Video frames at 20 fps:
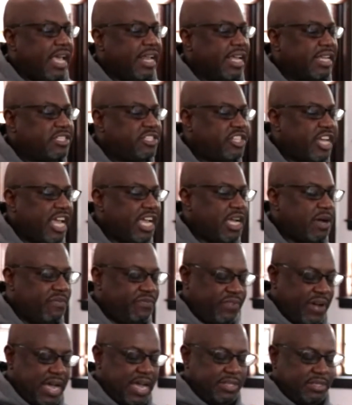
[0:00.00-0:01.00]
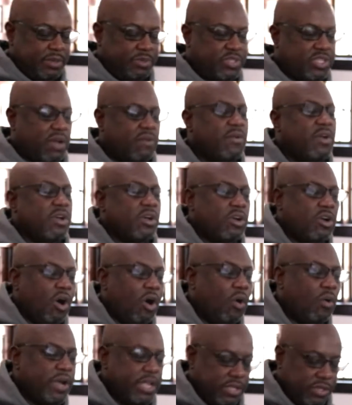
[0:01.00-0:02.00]
and as Jacob finds himself
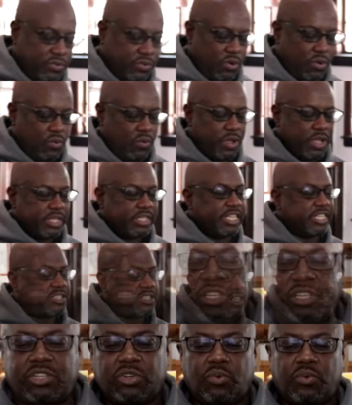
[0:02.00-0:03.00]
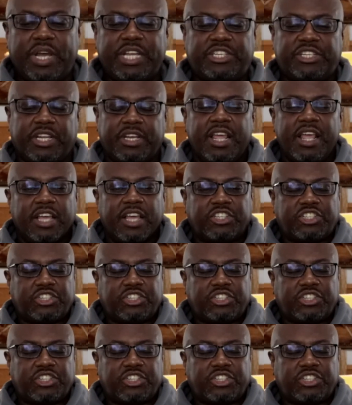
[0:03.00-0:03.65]
going through this situation,